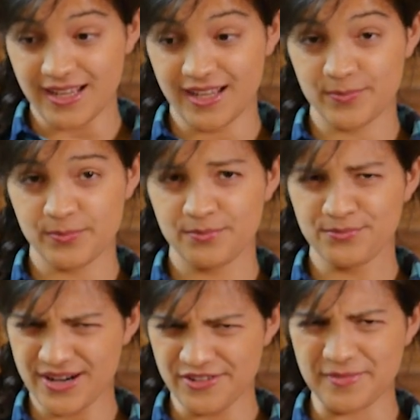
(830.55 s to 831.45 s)
um,
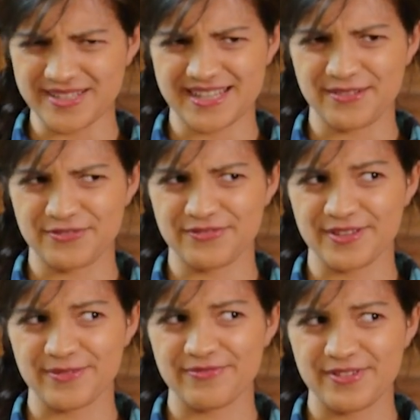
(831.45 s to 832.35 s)
proud of myself
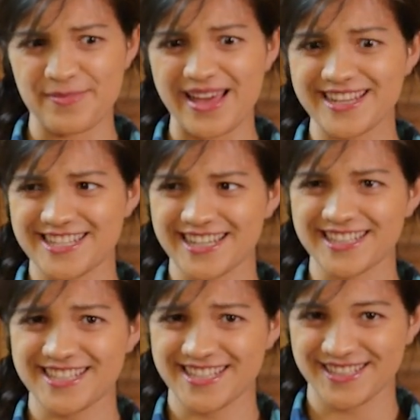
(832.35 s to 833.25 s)
for, for
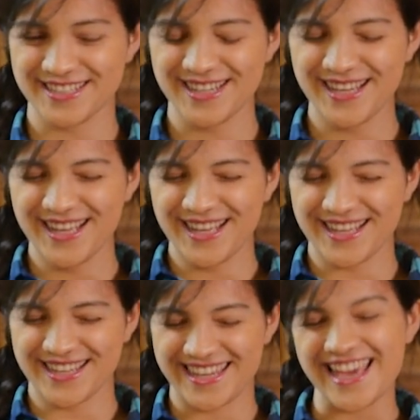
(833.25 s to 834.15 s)
managing to
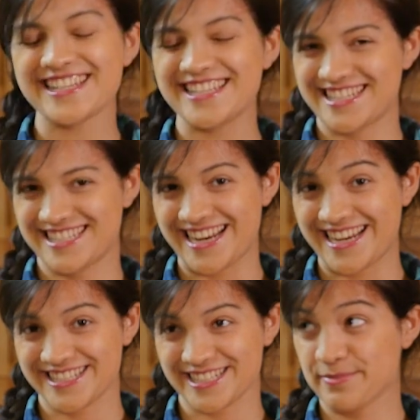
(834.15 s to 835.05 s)
uh, get to this
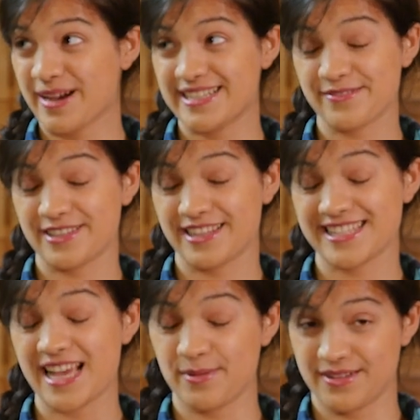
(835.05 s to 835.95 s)
stage despite everything
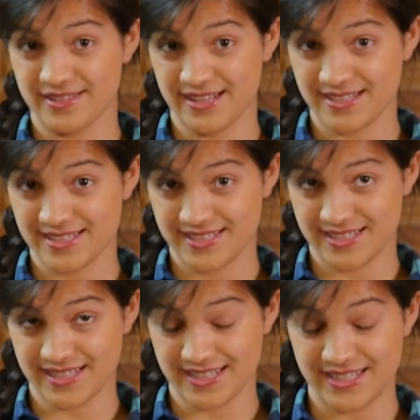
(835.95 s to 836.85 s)
that's happened in the last
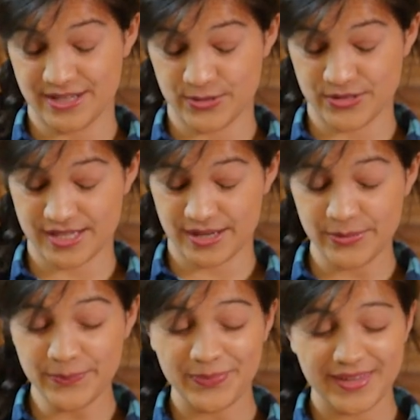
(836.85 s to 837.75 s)
uh, year or so.